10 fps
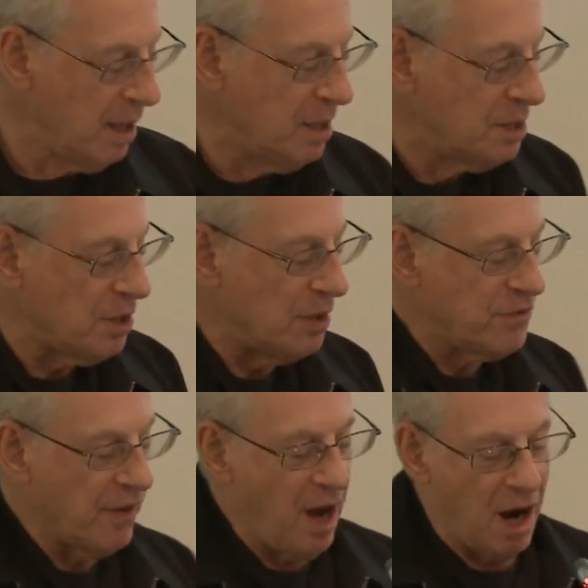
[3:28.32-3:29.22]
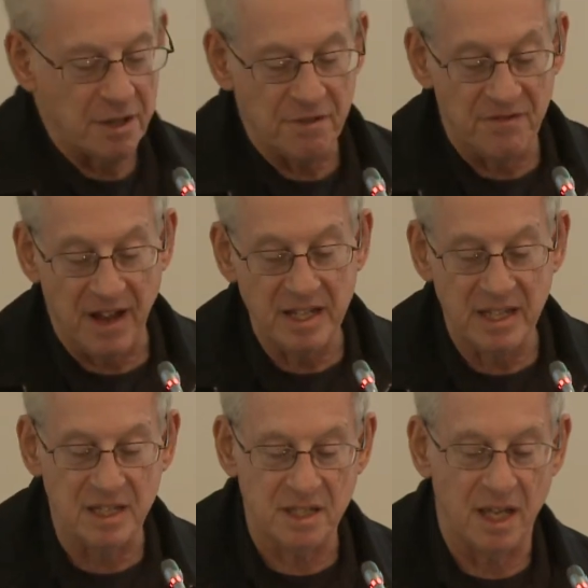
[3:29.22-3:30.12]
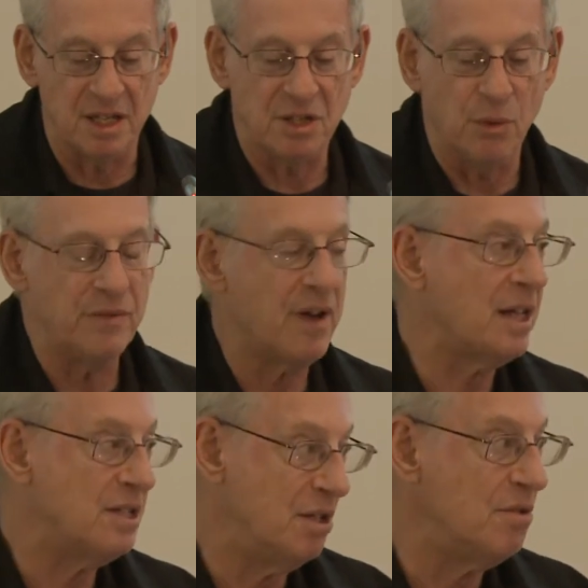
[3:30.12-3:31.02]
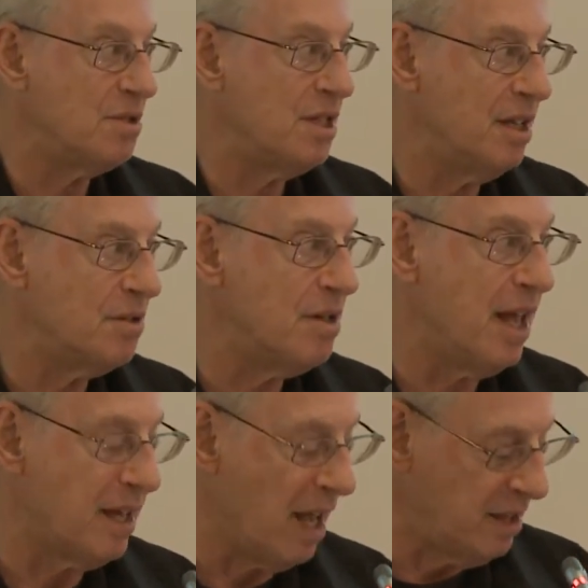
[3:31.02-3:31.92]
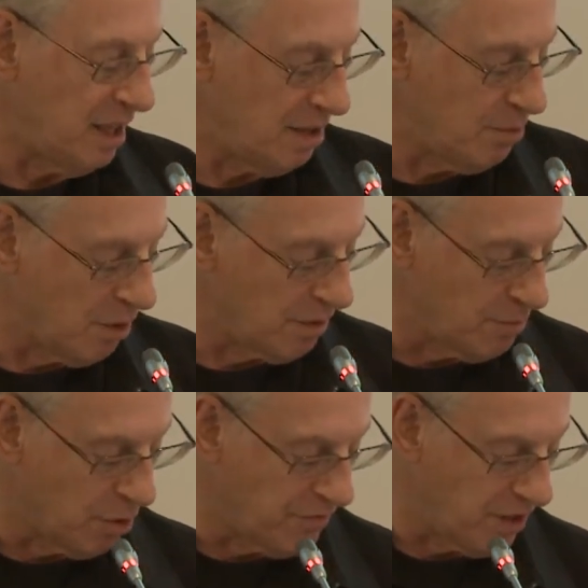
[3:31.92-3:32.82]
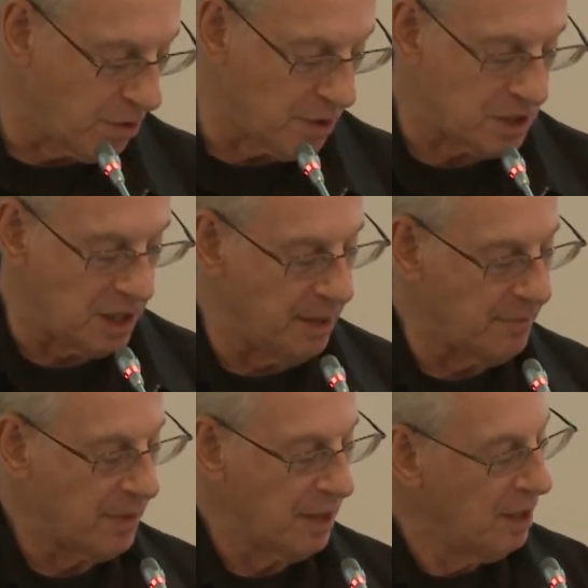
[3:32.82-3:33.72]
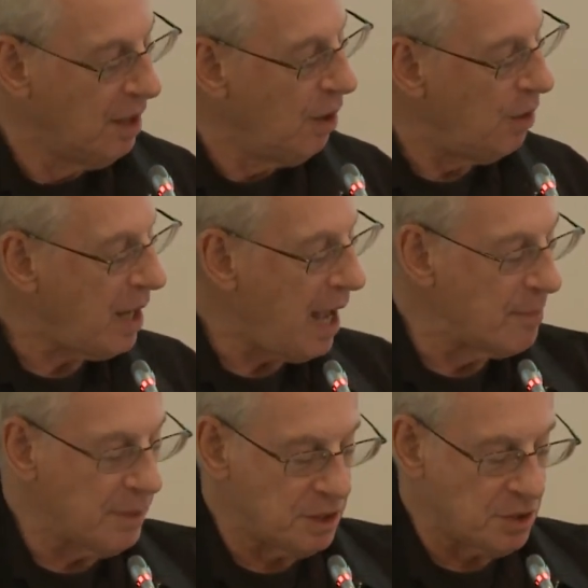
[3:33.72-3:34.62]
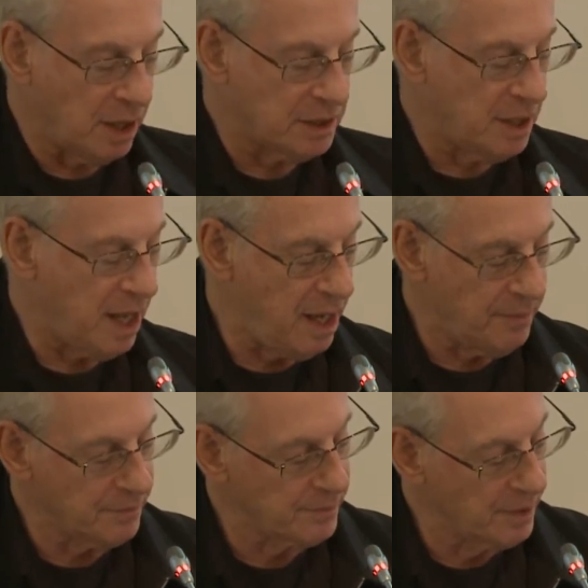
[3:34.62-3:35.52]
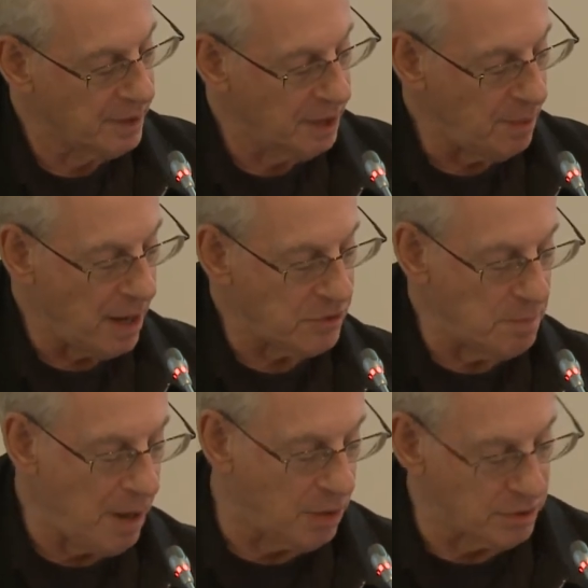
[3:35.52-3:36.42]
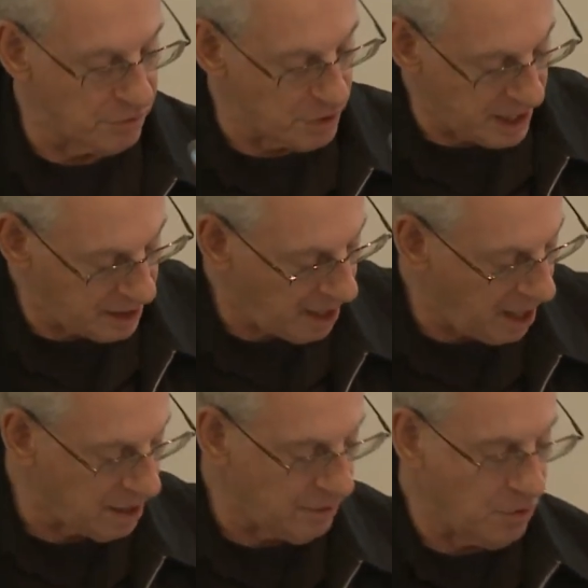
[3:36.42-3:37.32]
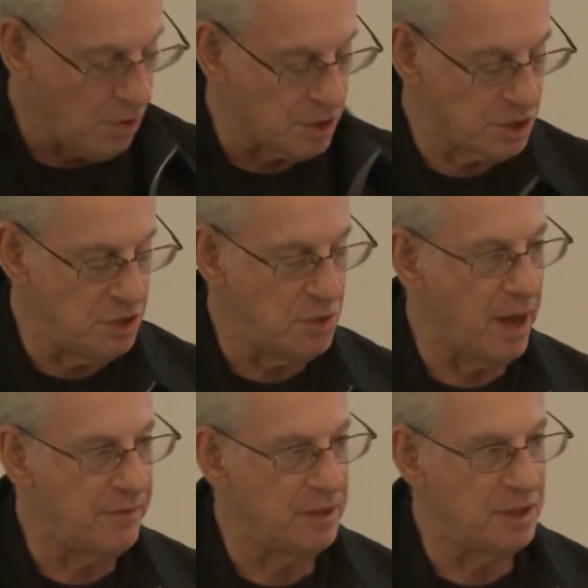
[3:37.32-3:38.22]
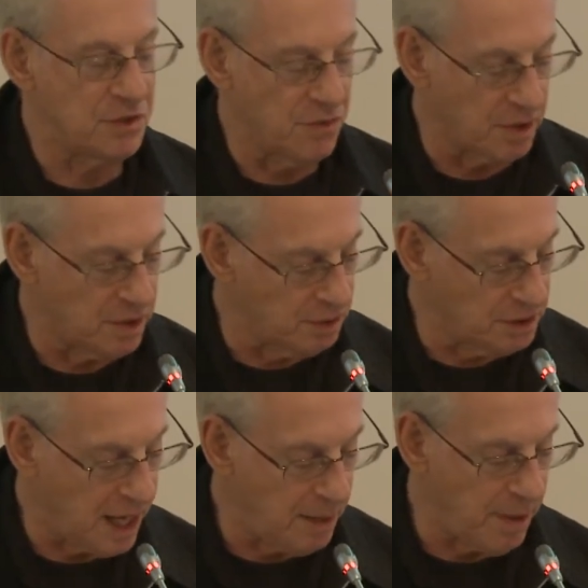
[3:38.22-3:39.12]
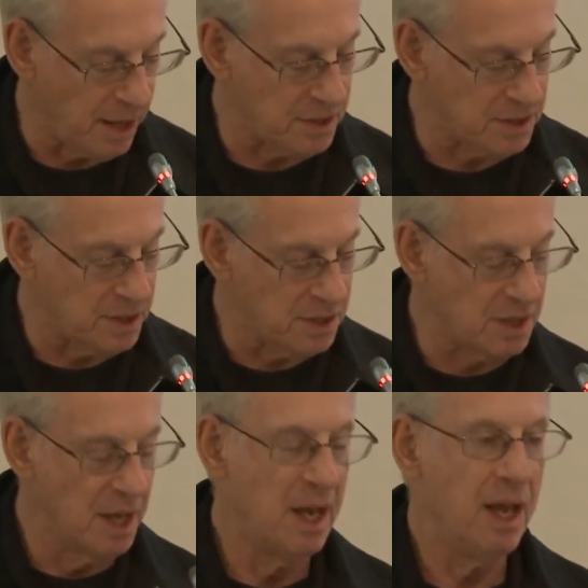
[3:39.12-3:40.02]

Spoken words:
So it's very hard to find these things, so we've got to use the internet, I think, more vigorously. Okay, I'm going to talk today about the power of reading and, of course, new evidence for an old hypothesis.